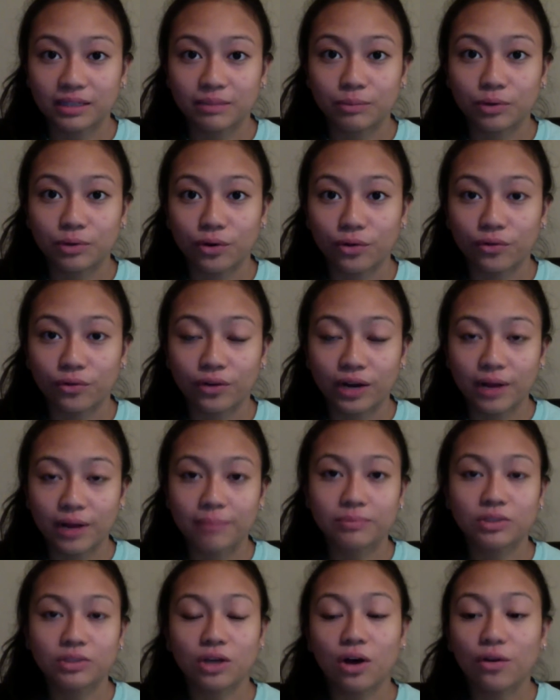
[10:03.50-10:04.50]

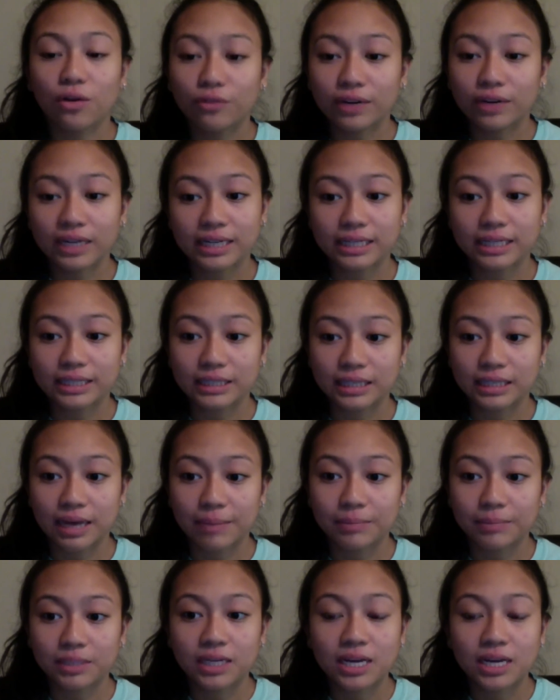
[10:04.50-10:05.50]
programs already
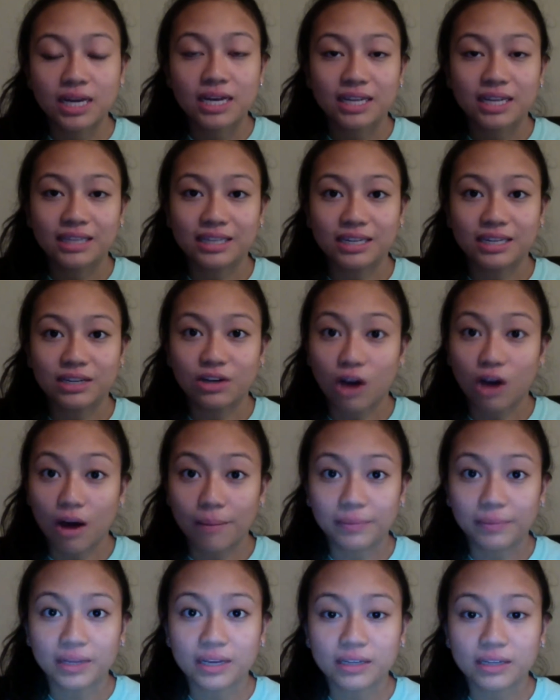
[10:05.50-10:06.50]
accept the
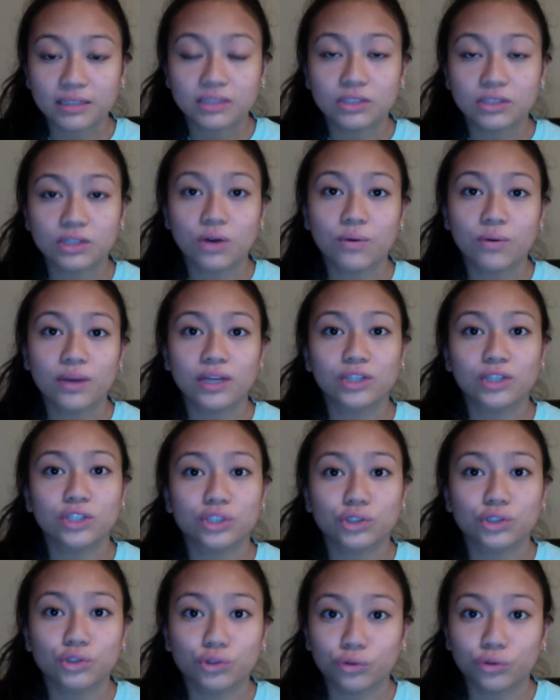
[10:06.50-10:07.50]
COMLEX, so it
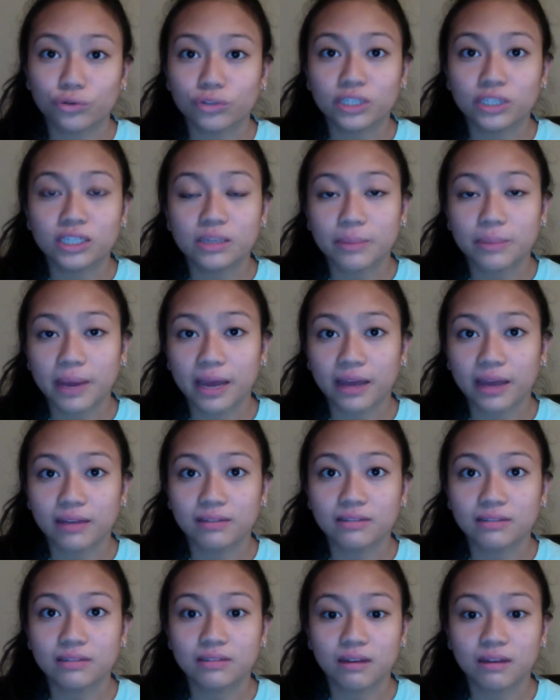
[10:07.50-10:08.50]
just truly
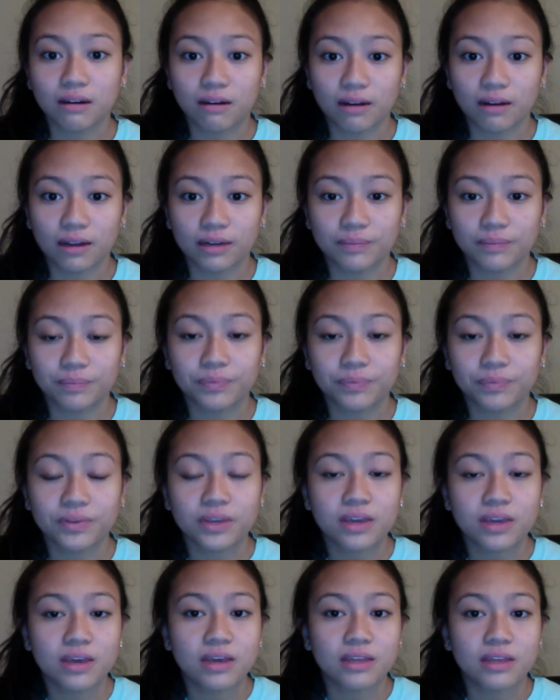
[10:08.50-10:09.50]
depends on
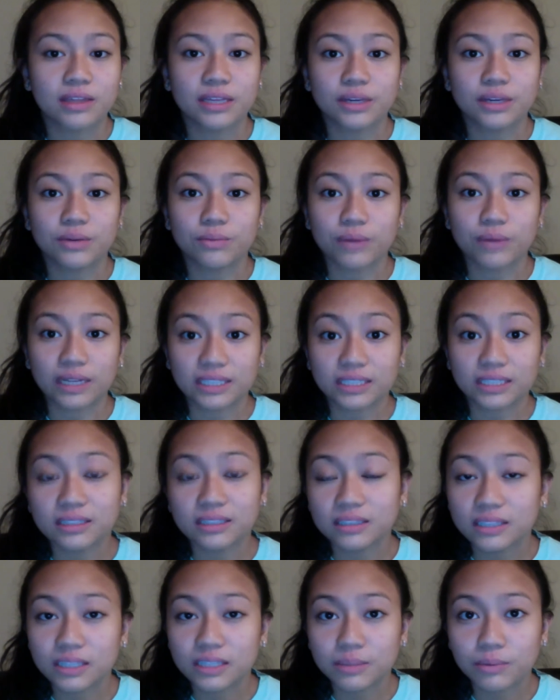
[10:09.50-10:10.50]
the
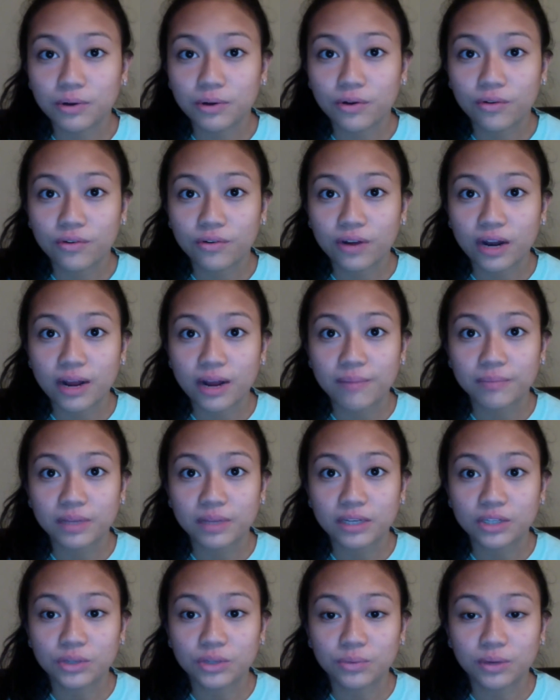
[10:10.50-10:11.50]
residency program
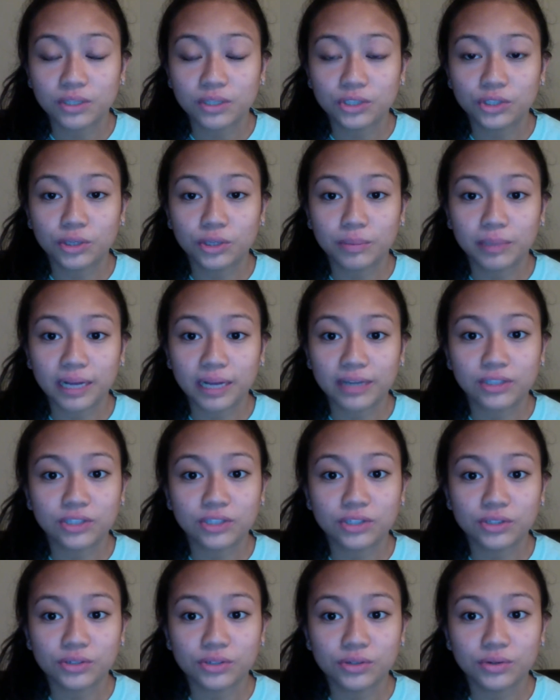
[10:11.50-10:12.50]
that you want to apply
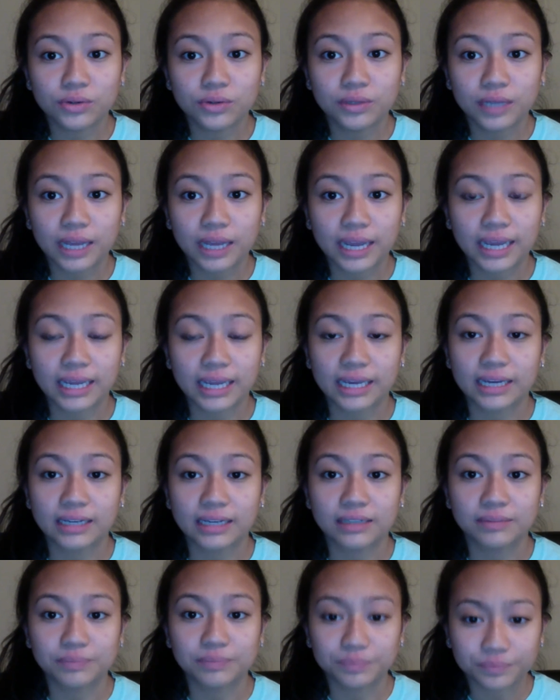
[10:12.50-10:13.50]
to
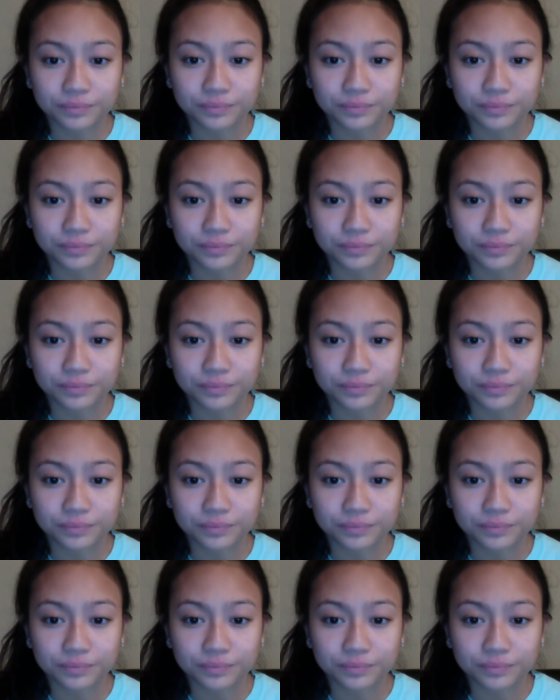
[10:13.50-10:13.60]
and